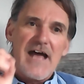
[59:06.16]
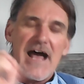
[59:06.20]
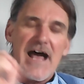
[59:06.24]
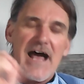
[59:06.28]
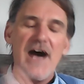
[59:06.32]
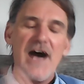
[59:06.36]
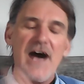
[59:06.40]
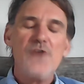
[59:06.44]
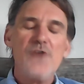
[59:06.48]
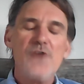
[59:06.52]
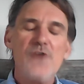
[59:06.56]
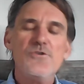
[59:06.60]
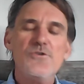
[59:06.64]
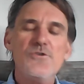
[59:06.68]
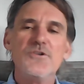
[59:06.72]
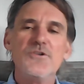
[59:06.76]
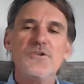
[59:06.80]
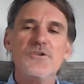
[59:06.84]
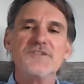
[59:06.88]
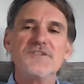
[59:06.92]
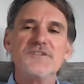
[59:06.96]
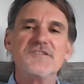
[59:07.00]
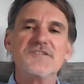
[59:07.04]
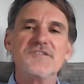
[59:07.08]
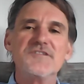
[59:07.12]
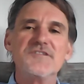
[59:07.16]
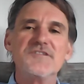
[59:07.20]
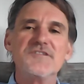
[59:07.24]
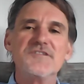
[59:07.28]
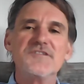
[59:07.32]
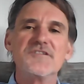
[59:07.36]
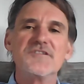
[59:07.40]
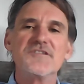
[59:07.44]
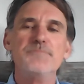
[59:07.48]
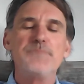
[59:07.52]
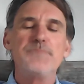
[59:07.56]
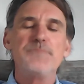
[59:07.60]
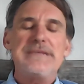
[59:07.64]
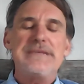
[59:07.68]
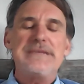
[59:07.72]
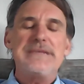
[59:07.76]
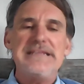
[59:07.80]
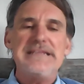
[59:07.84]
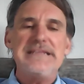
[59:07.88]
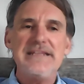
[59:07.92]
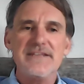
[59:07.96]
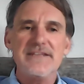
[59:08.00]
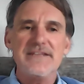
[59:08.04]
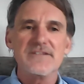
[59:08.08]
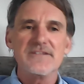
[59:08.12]
How horses
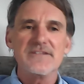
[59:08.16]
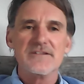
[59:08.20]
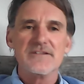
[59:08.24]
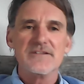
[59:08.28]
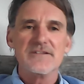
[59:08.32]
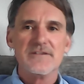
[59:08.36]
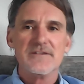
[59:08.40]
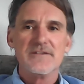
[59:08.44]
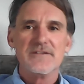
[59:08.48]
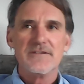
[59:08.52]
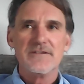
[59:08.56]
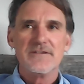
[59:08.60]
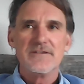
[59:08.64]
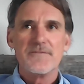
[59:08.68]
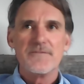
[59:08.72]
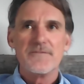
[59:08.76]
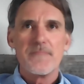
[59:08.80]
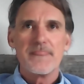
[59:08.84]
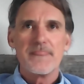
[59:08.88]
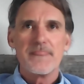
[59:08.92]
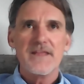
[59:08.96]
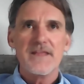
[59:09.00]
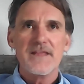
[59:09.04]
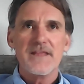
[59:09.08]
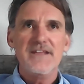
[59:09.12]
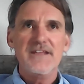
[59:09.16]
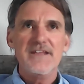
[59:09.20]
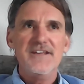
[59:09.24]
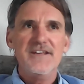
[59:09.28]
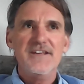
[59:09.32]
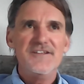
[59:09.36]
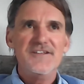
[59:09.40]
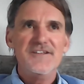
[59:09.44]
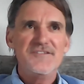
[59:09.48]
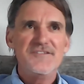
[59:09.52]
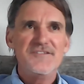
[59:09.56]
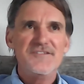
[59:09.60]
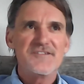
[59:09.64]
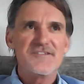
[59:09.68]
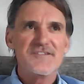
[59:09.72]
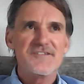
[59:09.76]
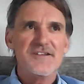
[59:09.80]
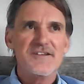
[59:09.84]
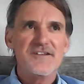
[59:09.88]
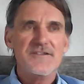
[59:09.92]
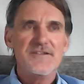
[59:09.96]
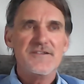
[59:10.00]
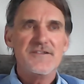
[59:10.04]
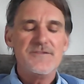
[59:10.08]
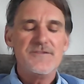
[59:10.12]
compete
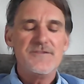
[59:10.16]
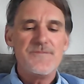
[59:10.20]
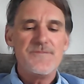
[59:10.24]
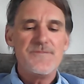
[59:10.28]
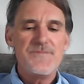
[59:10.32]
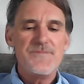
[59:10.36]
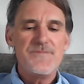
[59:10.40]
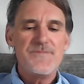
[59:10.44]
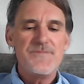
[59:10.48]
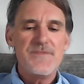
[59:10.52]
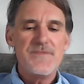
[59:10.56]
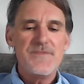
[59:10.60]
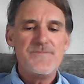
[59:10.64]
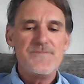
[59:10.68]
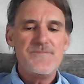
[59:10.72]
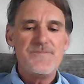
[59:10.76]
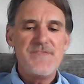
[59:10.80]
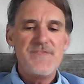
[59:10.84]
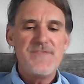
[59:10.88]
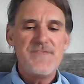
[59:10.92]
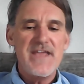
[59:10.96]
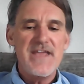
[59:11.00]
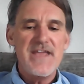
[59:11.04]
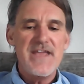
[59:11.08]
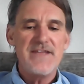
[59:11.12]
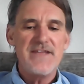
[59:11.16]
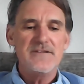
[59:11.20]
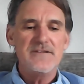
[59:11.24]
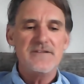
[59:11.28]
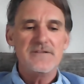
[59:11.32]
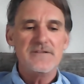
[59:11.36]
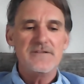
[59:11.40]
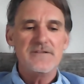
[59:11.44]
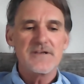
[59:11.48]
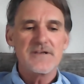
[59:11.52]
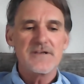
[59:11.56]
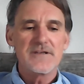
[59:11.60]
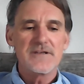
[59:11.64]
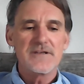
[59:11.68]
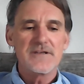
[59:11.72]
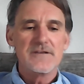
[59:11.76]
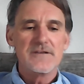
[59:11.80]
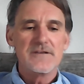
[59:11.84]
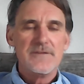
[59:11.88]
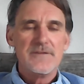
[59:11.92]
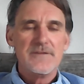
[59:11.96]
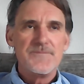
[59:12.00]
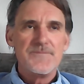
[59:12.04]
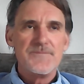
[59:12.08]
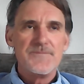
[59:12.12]
is they
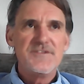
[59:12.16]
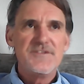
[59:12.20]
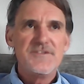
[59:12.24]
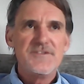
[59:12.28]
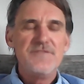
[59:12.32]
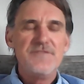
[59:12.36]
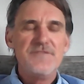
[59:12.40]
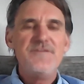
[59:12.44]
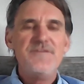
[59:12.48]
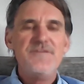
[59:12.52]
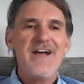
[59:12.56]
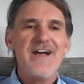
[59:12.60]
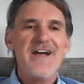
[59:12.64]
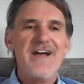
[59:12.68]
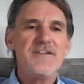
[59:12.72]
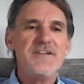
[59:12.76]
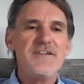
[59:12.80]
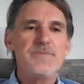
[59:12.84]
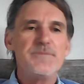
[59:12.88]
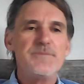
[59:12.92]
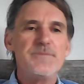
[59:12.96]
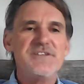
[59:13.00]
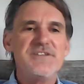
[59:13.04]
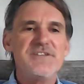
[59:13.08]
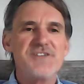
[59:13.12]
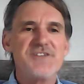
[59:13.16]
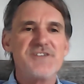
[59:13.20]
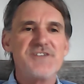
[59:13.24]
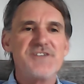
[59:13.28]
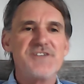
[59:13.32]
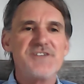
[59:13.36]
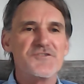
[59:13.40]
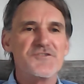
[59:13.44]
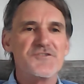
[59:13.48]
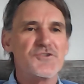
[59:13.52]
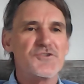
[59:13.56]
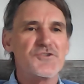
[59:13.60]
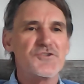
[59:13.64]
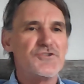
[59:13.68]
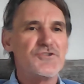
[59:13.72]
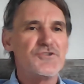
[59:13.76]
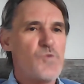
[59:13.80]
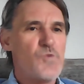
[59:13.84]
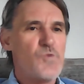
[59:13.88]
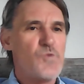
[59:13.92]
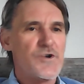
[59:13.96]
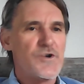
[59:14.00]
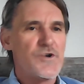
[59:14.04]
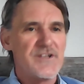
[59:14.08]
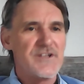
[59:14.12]
develop each other's
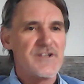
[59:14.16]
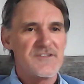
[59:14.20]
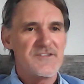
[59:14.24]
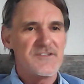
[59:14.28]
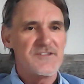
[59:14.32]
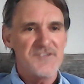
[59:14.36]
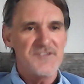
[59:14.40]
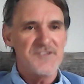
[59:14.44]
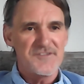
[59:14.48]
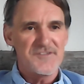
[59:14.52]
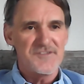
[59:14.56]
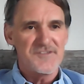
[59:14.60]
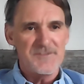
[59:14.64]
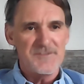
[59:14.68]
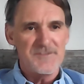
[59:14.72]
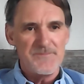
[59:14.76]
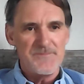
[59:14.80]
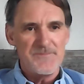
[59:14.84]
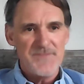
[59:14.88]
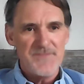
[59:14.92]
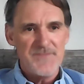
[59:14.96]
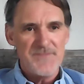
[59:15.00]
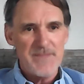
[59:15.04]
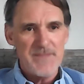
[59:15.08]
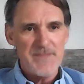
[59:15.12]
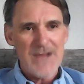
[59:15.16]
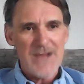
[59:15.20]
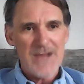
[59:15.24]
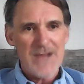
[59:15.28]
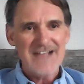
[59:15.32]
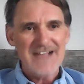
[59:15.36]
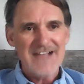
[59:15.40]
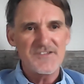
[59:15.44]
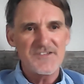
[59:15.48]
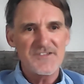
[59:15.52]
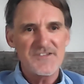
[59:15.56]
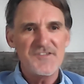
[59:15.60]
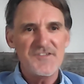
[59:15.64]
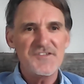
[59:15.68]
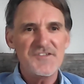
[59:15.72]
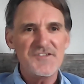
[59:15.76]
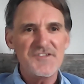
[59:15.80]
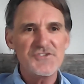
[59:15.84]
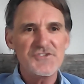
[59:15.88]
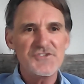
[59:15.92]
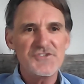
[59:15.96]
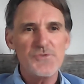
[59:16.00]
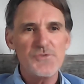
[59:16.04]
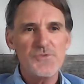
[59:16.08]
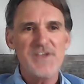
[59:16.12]
early warning system. They
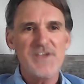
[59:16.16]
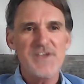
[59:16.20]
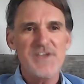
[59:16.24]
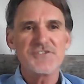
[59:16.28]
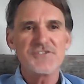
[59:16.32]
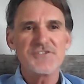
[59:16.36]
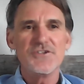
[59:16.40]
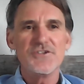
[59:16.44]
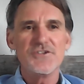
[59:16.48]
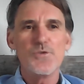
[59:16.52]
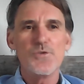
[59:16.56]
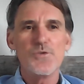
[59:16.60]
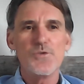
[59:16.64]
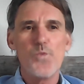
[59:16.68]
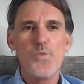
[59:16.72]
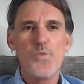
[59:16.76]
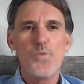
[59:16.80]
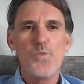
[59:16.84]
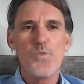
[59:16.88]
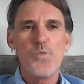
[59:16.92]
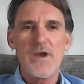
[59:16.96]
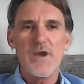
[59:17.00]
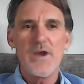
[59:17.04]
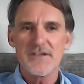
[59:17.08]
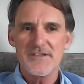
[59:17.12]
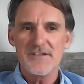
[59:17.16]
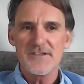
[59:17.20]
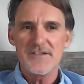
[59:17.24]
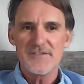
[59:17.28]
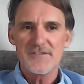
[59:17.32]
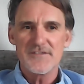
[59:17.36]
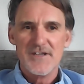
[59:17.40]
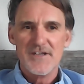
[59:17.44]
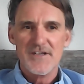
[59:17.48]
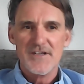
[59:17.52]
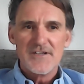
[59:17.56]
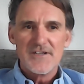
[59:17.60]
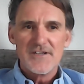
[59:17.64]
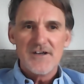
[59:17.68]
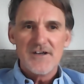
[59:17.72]
practice situational awareness.